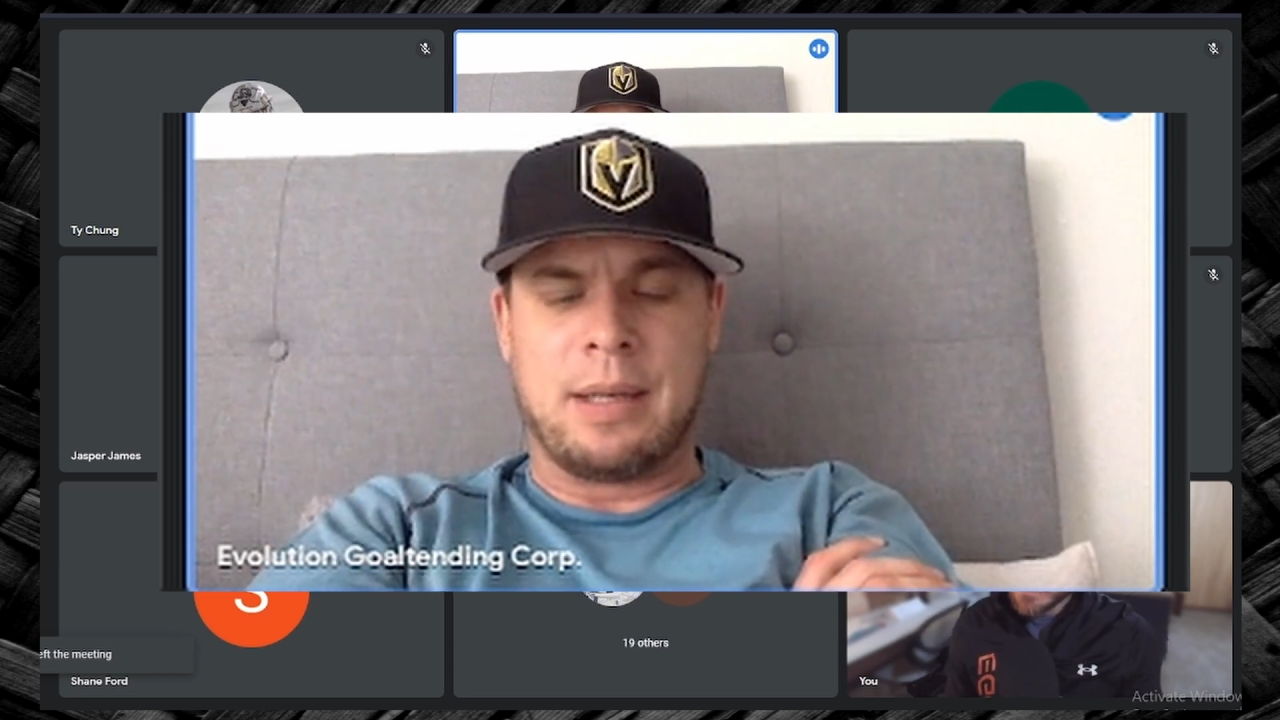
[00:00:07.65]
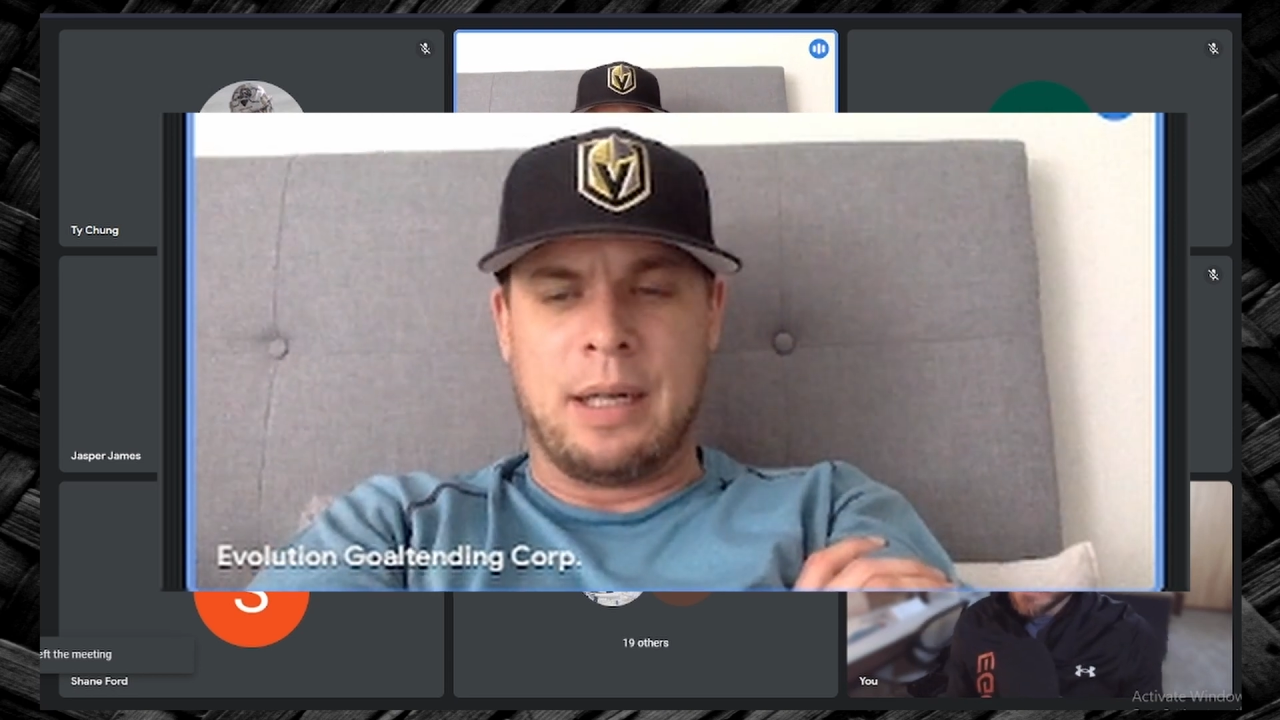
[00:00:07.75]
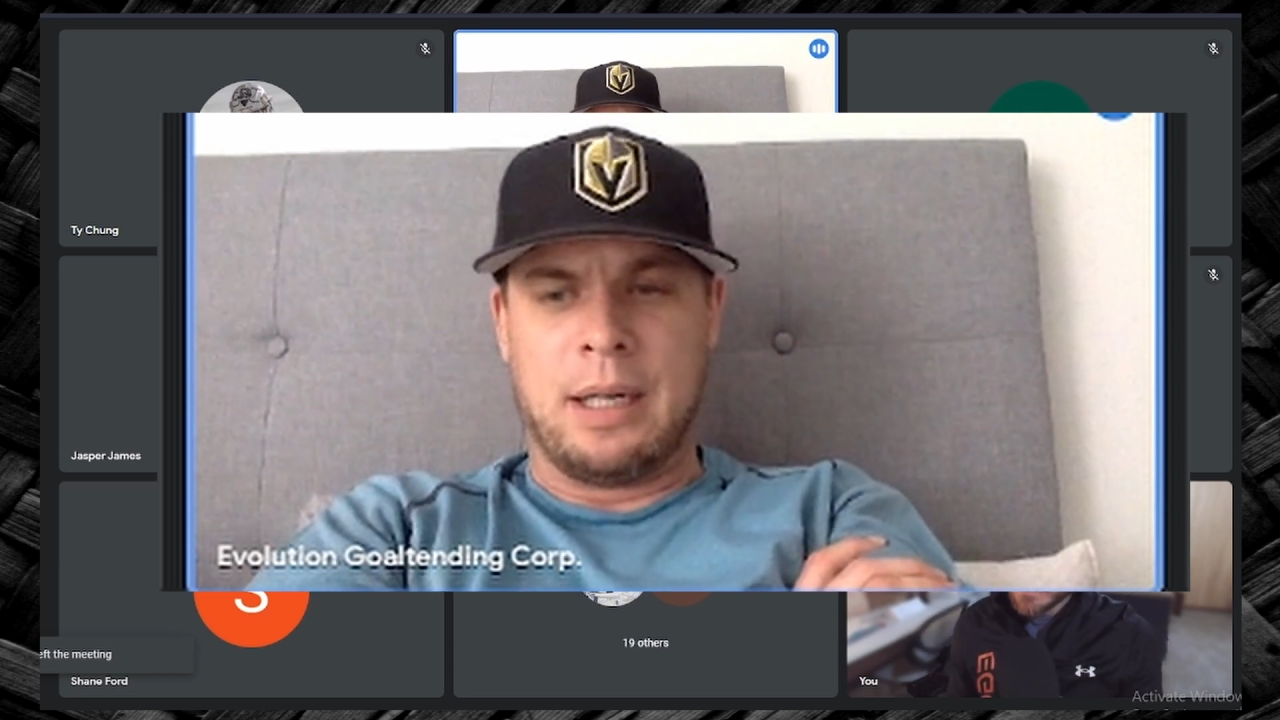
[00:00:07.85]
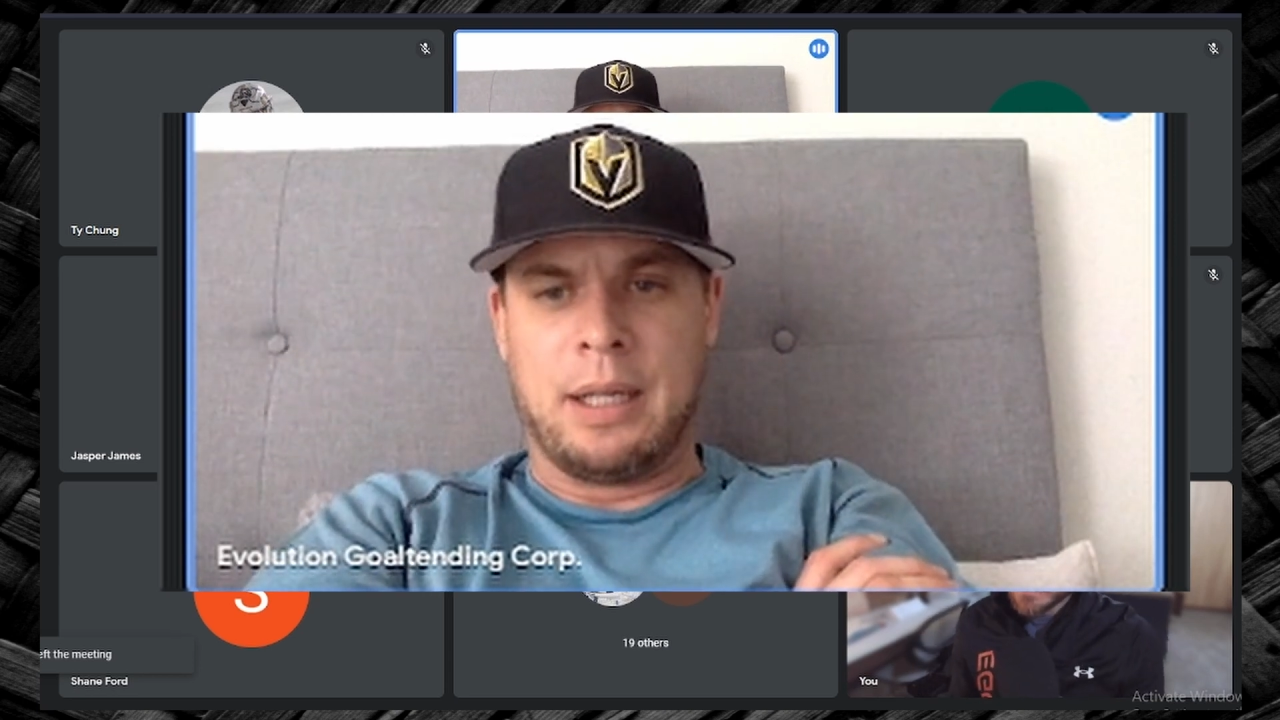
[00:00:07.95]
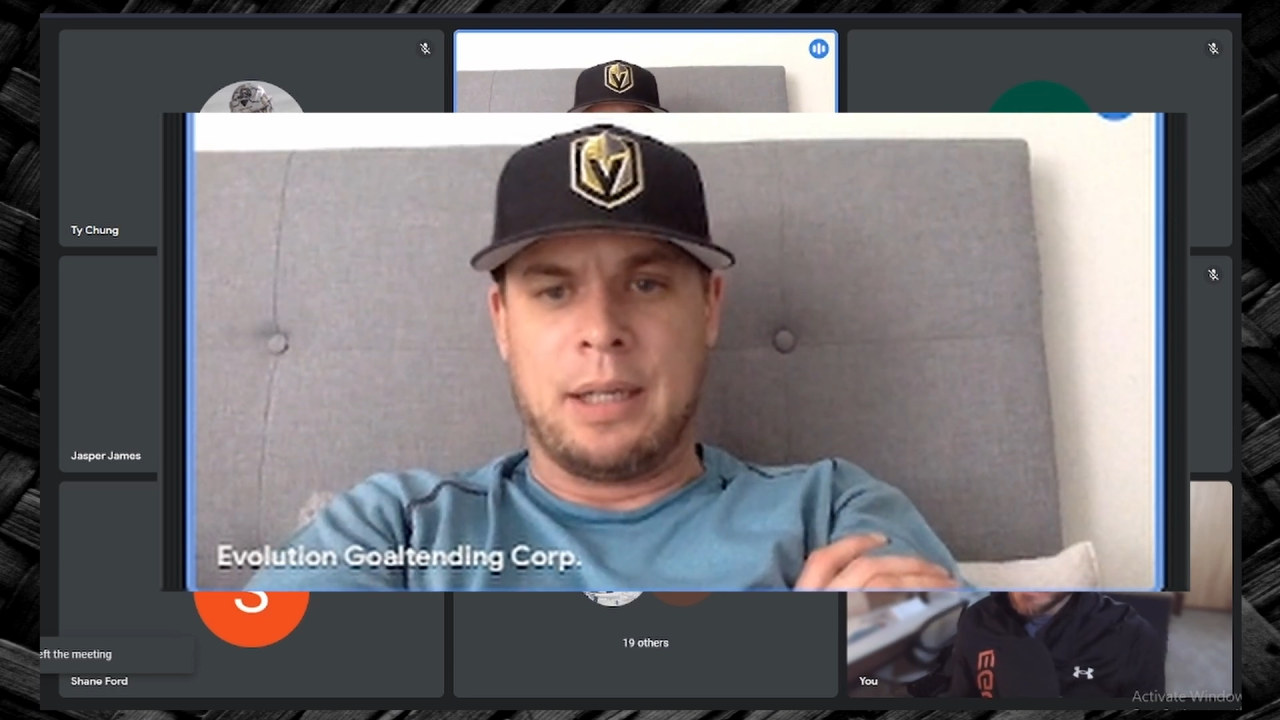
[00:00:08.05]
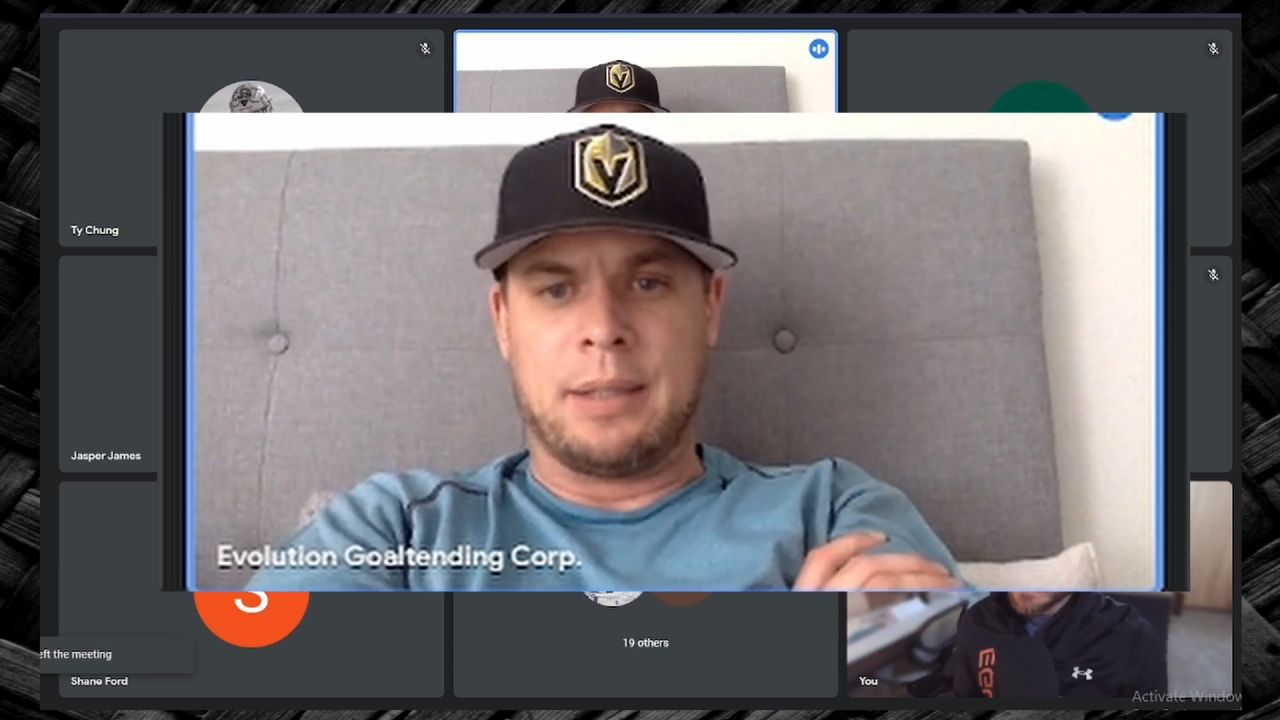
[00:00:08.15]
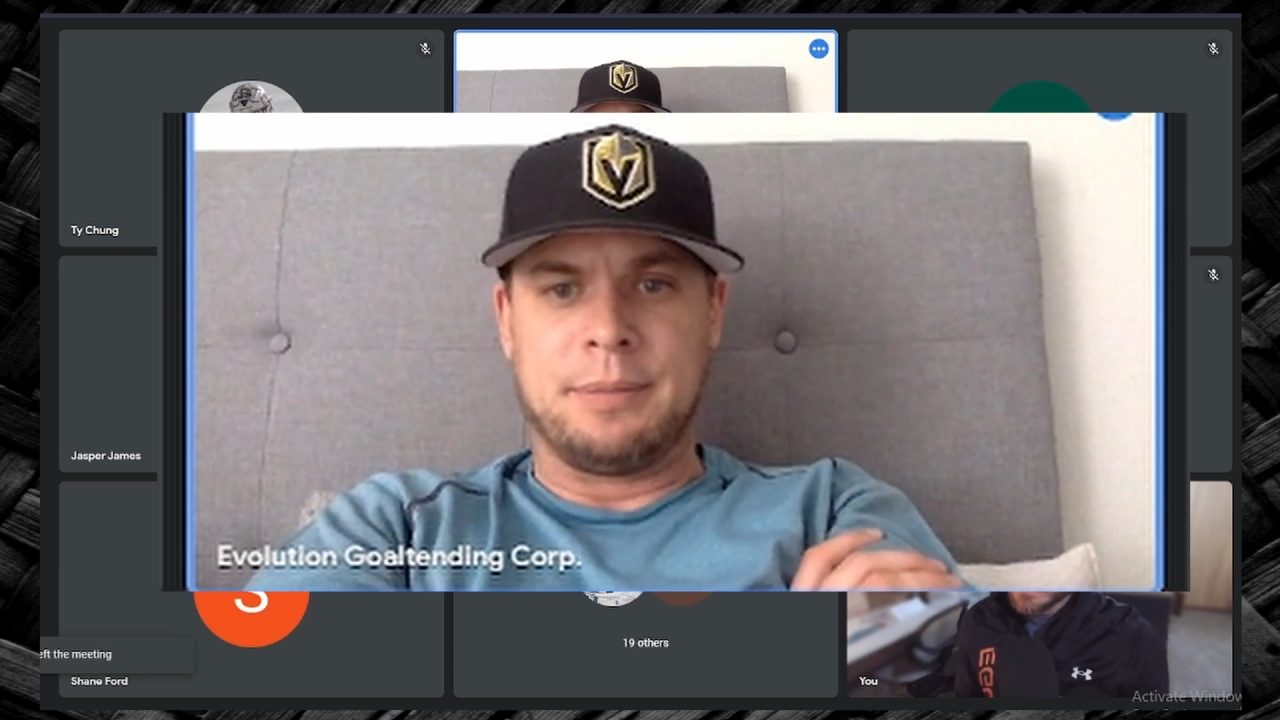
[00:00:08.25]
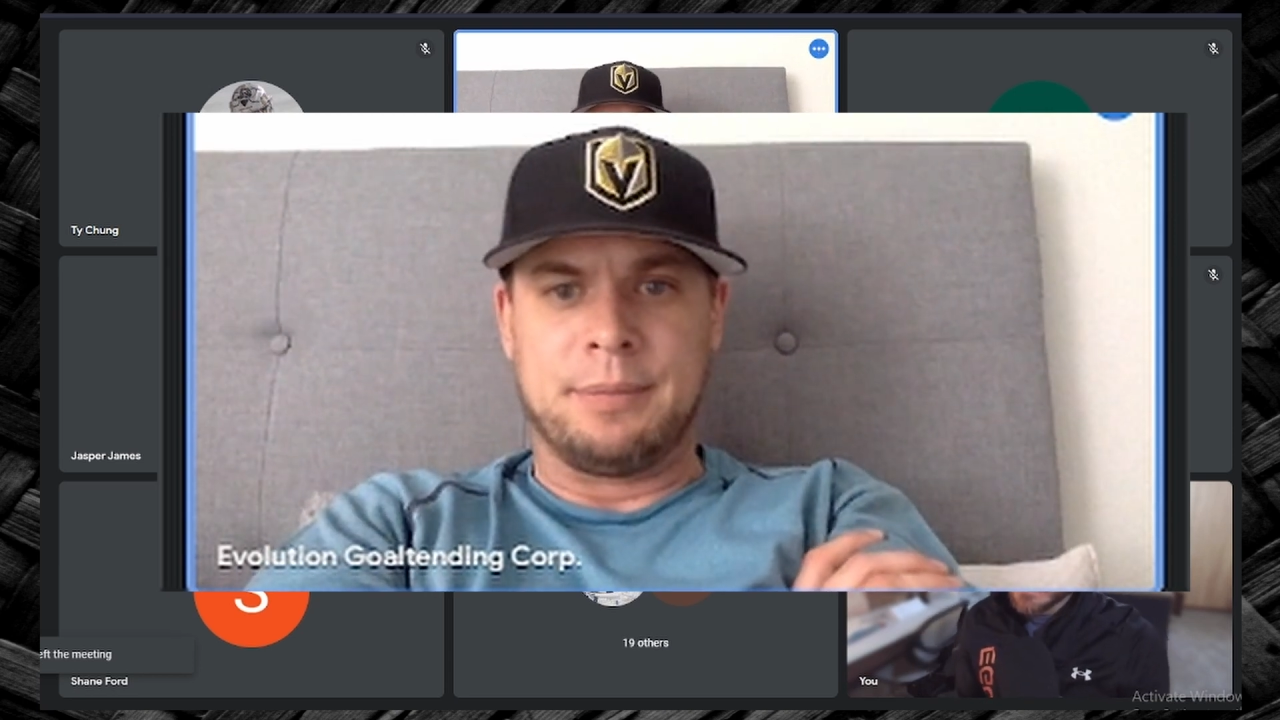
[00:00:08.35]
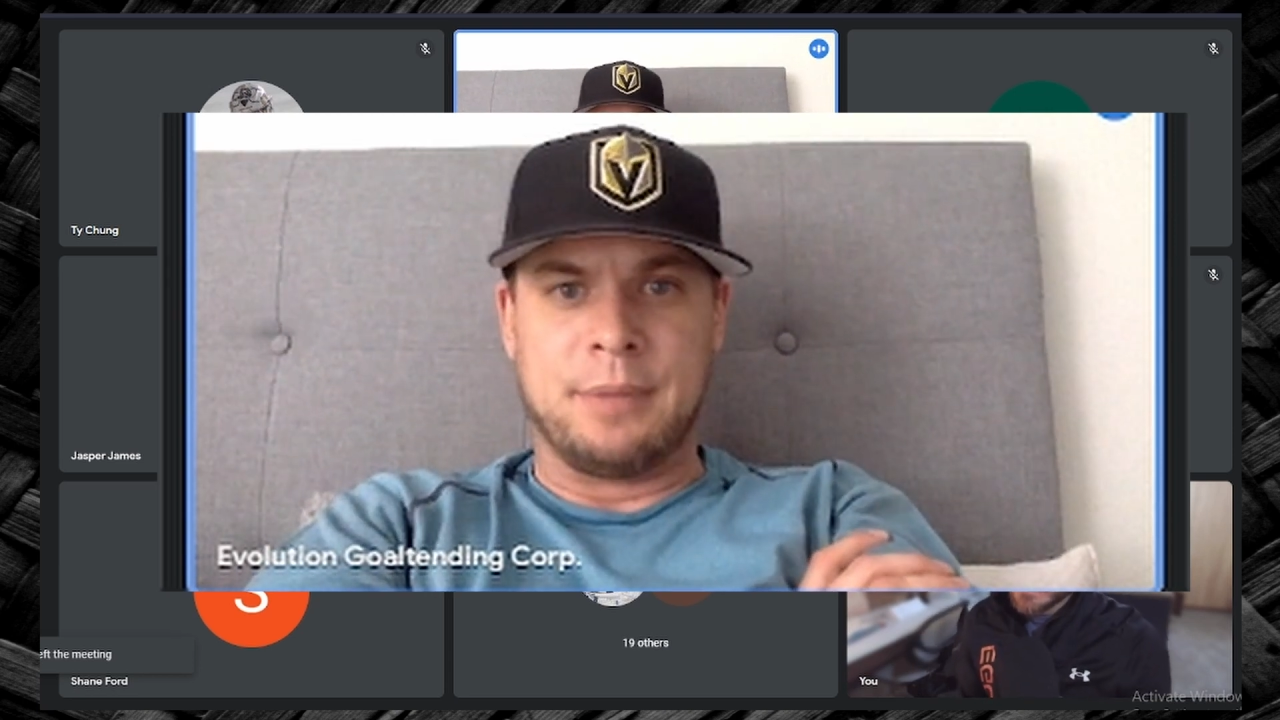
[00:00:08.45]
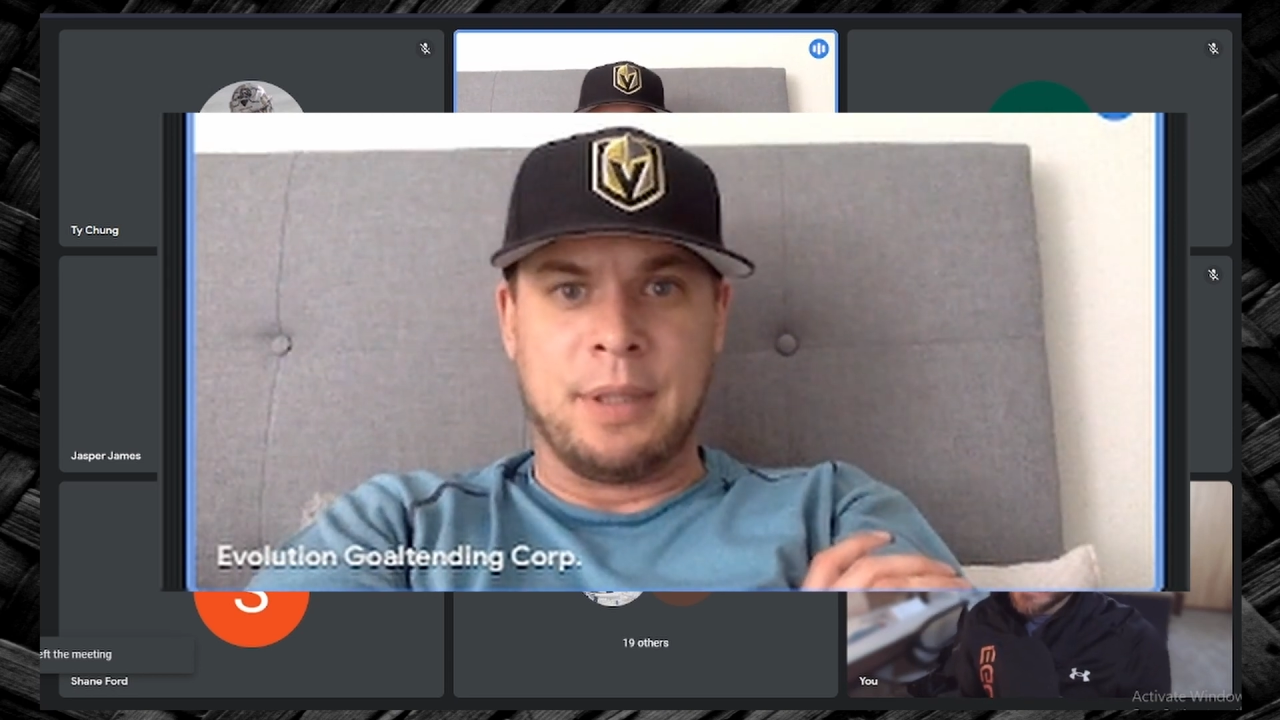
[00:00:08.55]

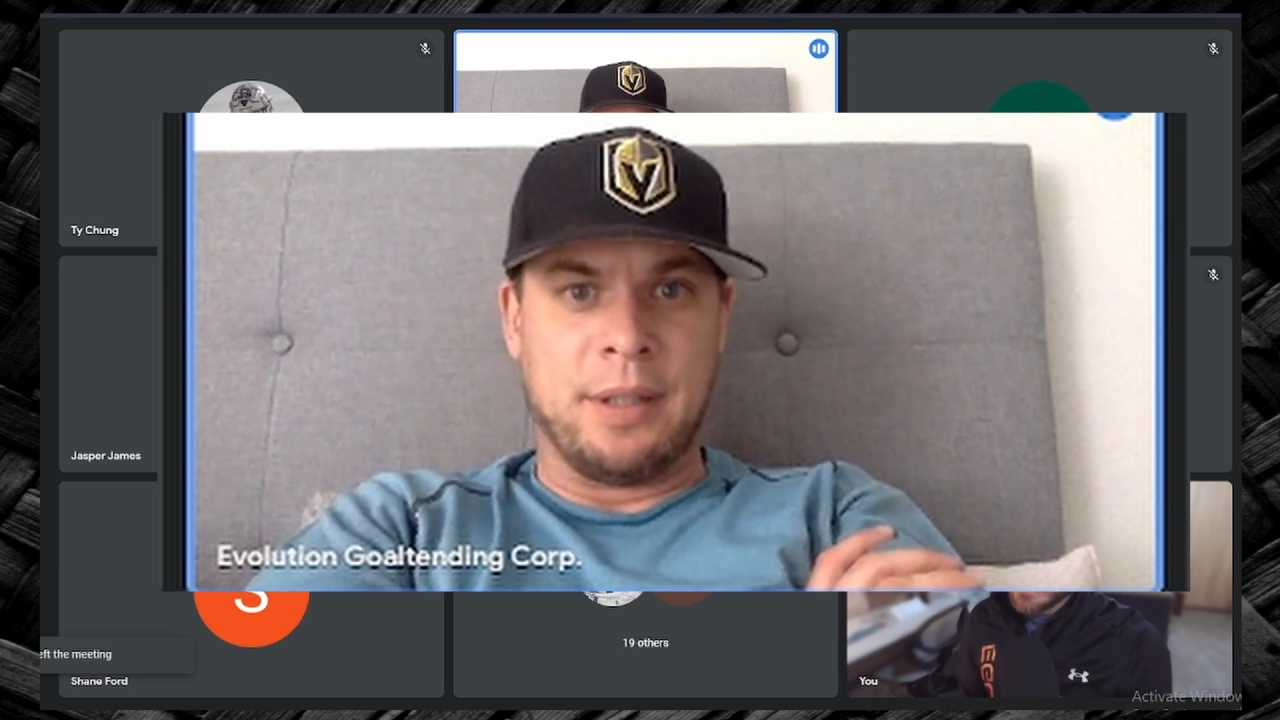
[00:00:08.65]
in